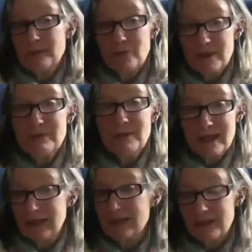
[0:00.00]
we
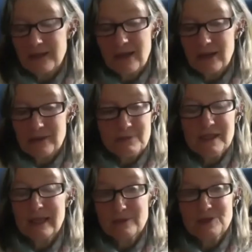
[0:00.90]
may
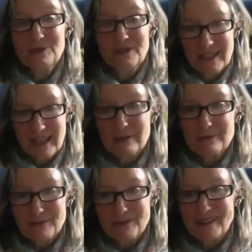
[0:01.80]
be able to account
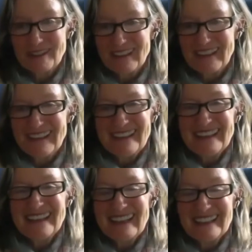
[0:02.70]
for.
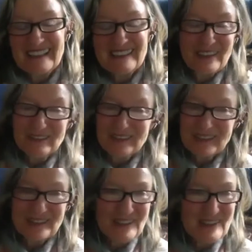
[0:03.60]
And I know for
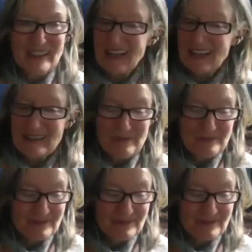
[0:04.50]
sure that I am